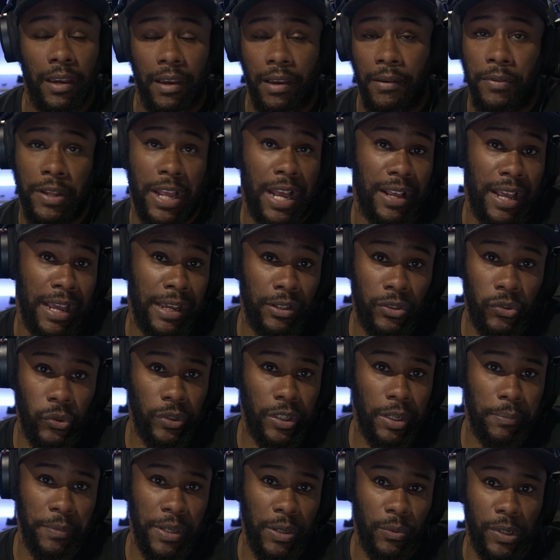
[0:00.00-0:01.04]
with that
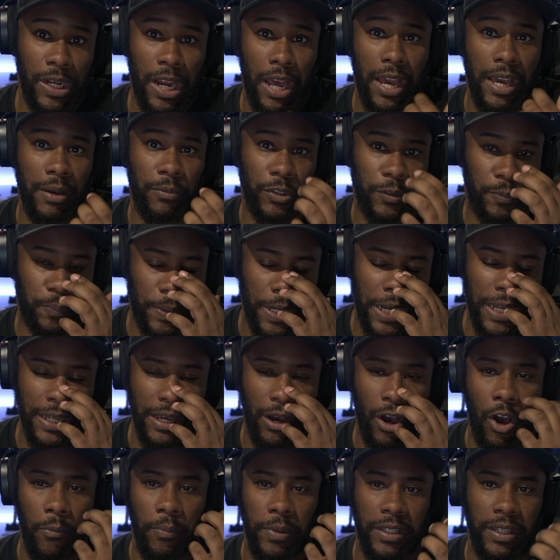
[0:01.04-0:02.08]
including me when i was playing
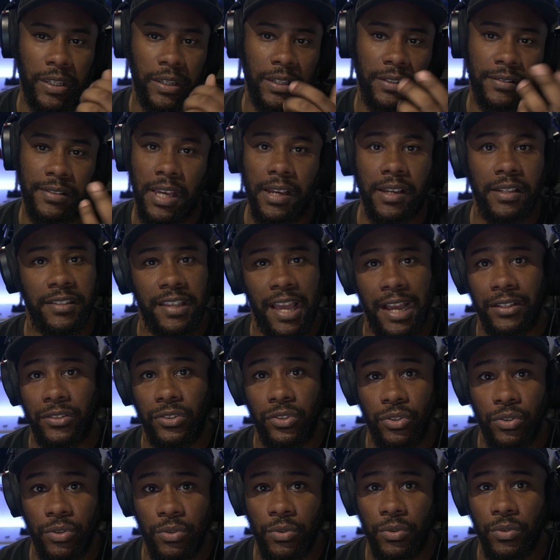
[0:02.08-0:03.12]
armor king in Tekken Tag
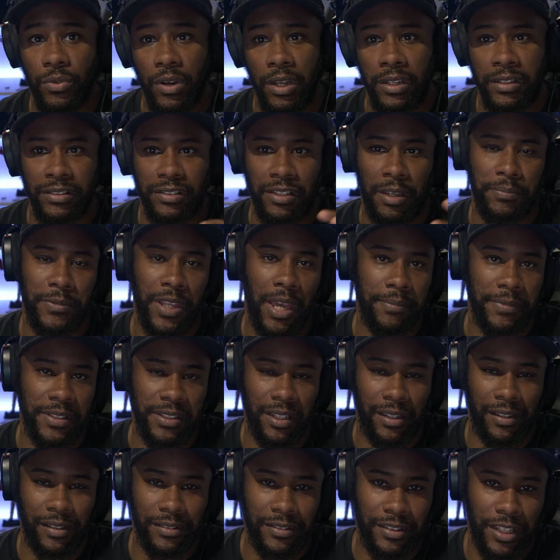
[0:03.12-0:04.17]
2 and sometimes
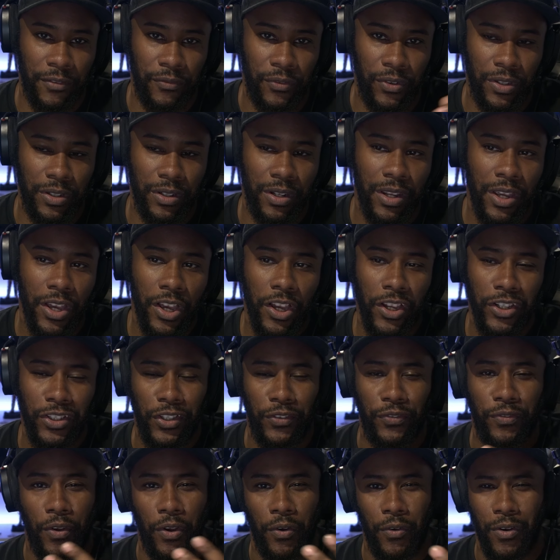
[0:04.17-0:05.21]
tekken 7
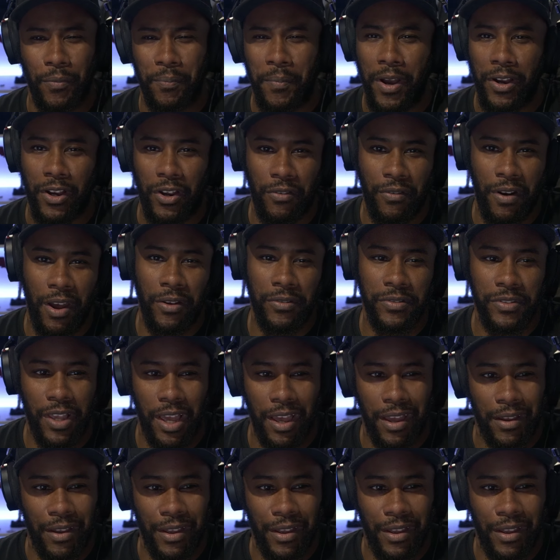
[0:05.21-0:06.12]
just for muck around